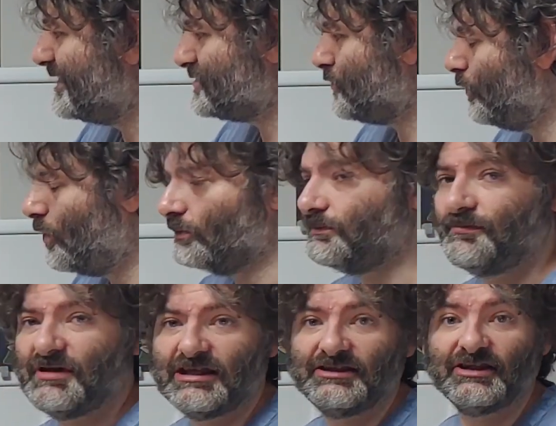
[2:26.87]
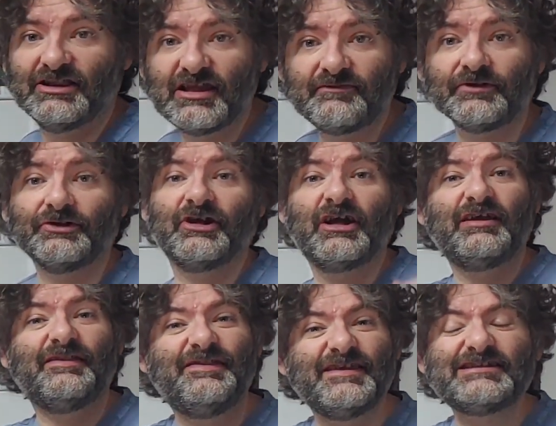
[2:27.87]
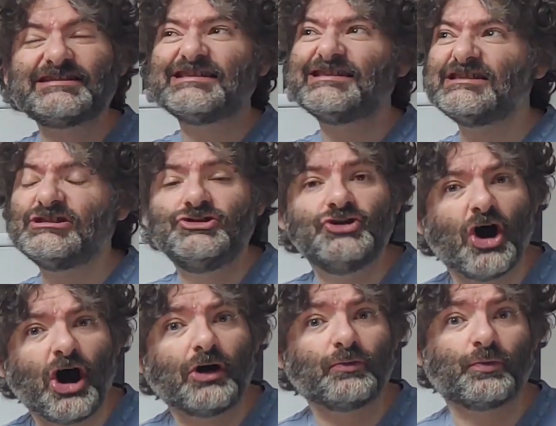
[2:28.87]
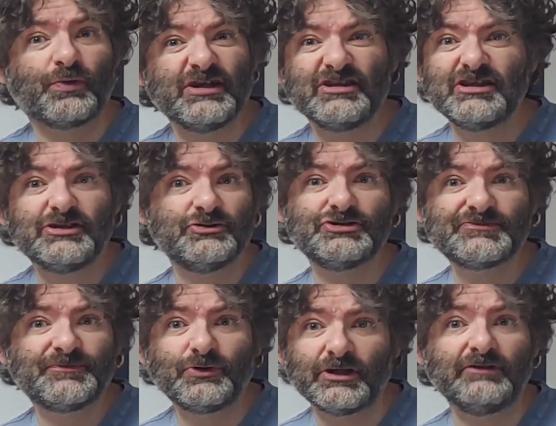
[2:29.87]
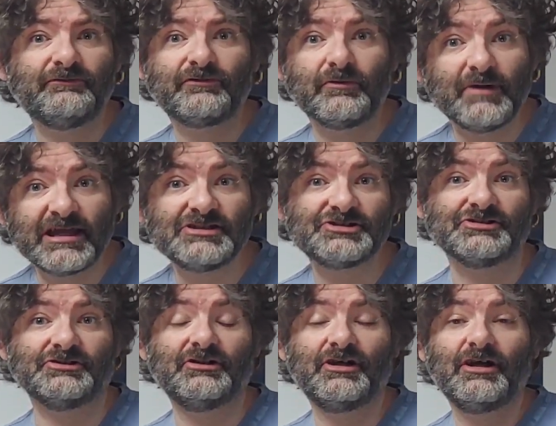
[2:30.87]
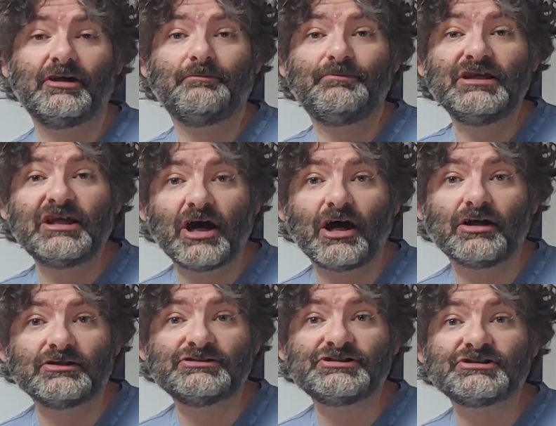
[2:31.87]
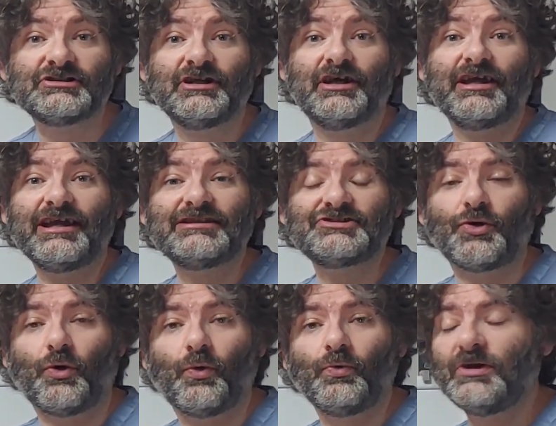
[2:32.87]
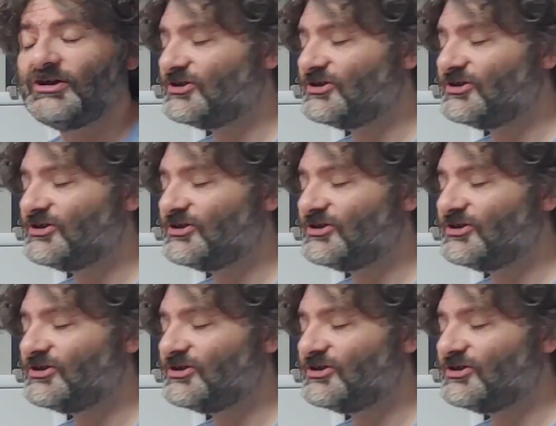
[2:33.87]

this won't be delivered. This is not really useful information because it's only